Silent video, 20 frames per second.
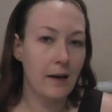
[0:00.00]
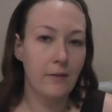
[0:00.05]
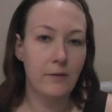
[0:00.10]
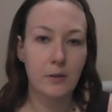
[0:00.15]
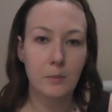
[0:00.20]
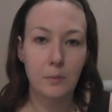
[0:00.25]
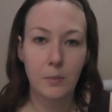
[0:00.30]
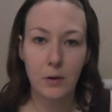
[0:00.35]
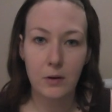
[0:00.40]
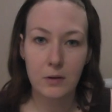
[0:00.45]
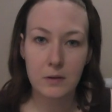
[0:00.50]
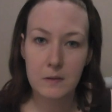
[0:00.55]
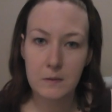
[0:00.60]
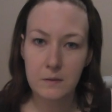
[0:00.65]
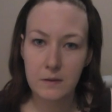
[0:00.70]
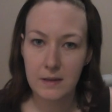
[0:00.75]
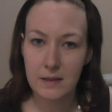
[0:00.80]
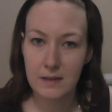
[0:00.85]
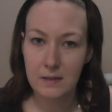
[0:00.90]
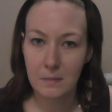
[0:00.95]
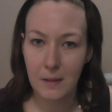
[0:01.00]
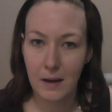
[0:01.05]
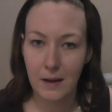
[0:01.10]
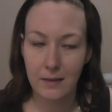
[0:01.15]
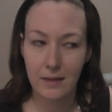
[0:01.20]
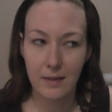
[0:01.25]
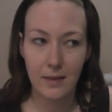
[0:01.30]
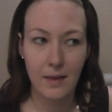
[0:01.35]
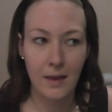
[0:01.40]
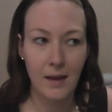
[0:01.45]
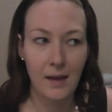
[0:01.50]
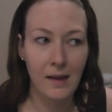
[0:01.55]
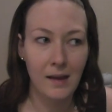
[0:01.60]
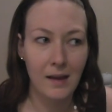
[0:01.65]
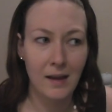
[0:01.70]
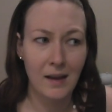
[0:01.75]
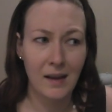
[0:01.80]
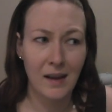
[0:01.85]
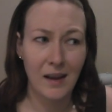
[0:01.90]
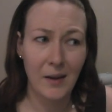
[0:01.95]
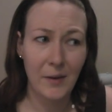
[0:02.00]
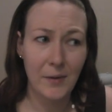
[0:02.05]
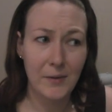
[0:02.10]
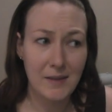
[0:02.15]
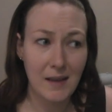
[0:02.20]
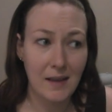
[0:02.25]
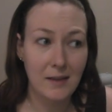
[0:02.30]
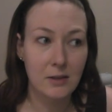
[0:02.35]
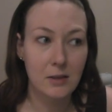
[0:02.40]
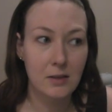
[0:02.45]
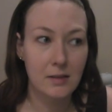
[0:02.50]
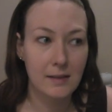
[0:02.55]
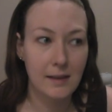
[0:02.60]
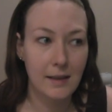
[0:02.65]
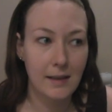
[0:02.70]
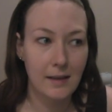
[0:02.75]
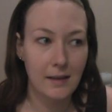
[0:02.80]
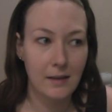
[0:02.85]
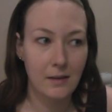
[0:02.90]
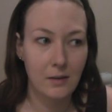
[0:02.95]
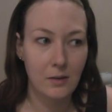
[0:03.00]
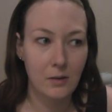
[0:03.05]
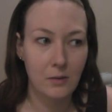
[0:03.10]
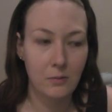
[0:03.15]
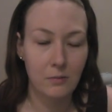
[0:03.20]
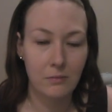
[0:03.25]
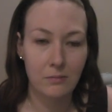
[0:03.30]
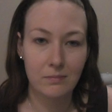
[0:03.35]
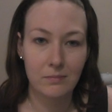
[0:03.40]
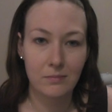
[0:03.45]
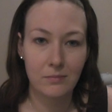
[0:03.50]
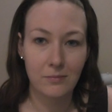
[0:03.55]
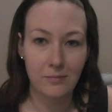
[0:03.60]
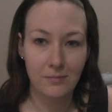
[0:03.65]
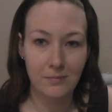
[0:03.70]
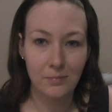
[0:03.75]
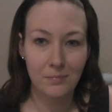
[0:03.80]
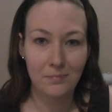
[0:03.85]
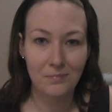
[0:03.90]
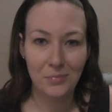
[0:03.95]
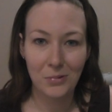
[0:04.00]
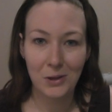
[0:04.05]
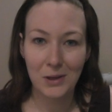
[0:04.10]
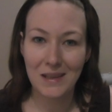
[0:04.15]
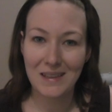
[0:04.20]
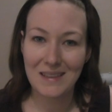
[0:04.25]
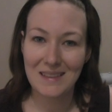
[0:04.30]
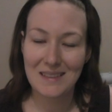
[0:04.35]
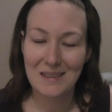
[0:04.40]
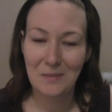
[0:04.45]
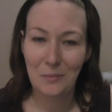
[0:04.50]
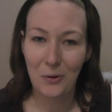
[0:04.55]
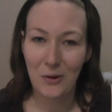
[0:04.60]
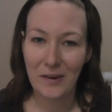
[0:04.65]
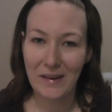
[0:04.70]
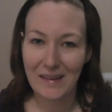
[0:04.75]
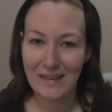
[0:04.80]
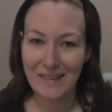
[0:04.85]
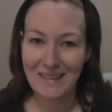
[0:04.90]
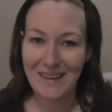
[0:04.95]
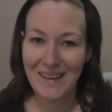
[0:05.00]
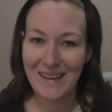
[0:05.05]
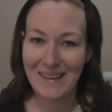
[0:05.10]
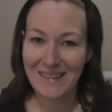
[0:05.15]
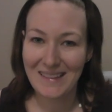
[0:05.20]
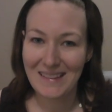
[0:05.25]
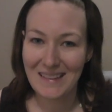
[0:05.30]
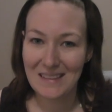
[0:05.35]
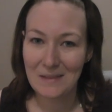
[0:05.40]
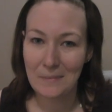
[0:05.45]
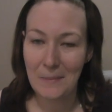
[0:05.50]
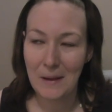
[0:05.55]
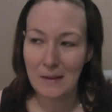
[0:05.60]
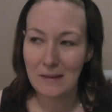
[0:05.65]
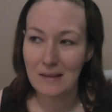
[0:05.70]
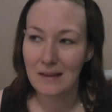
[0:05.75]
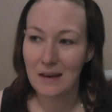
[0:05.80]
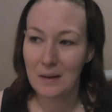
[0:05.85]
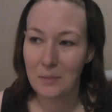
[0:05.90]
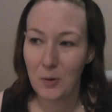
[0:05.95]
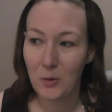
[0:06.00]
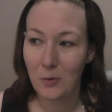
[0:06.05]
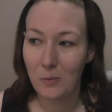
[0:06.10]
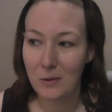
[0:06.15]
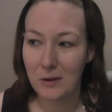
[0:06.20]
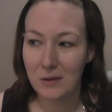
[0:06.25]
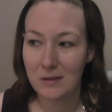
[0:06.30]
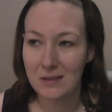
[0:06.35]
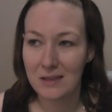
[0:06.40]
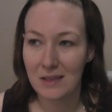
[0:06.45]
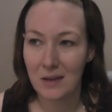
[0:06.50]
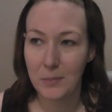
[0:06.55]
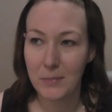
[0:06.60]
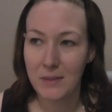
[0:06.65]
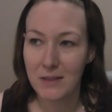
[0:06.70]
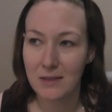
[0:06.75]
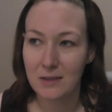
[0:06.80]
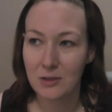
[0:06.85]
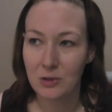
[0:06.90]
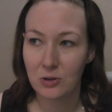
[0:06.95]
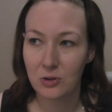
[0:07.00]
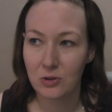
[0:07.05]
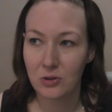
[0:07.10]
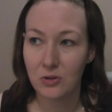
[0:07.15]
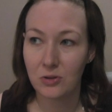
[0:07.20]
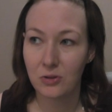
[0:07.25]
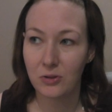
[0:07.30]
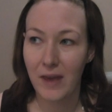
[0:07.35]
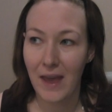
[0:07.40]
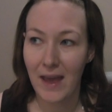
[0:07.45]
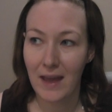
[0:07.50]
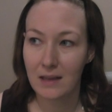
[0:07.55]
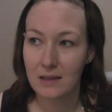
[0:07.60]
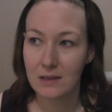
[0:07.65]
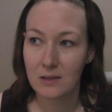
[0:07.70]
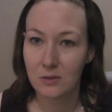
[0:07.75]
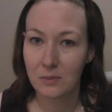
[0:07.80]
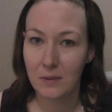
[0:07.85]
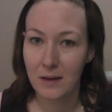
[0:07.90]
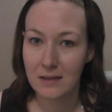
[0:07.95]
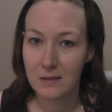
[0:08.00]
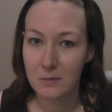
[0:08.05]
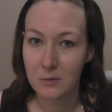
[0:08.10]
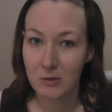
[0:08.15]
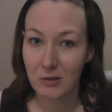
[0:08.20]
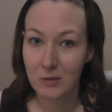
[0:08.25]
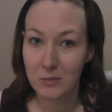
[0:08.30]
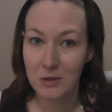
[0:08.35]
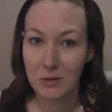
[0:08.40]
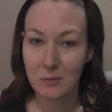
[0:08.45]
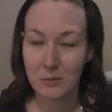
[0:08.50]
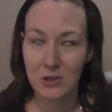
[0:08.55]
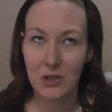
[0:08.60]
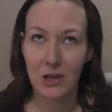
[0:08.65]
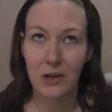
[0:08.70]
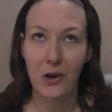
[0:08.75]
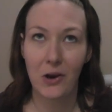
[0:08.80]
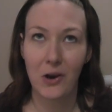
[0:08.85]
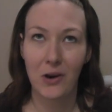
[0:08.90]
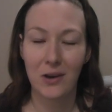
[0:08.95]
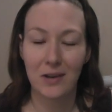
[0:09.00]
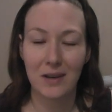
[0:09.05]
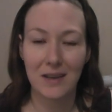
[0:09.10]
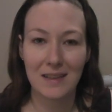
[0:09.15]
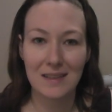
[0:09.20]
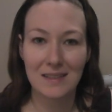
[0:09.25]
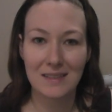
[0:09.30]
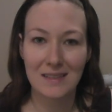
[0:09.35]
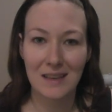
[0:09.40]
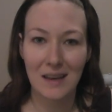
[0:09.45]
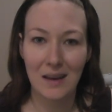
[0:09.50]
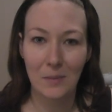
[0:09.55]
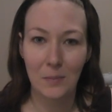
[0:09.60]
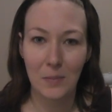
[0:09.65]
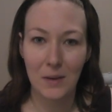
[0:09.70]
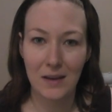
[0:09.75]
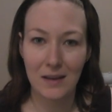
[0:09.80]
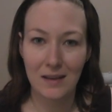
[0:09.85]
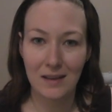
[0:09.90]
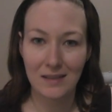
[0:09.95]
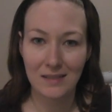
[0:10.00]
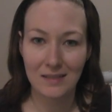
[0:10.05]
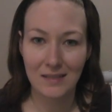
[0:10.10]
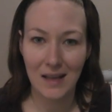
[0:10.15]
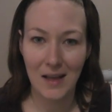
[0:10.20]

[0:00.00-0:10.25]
Habit box for this month. I was actually pretty disappointed in it this month, and I'm almost tempted to cancel my subscription, which I know is a big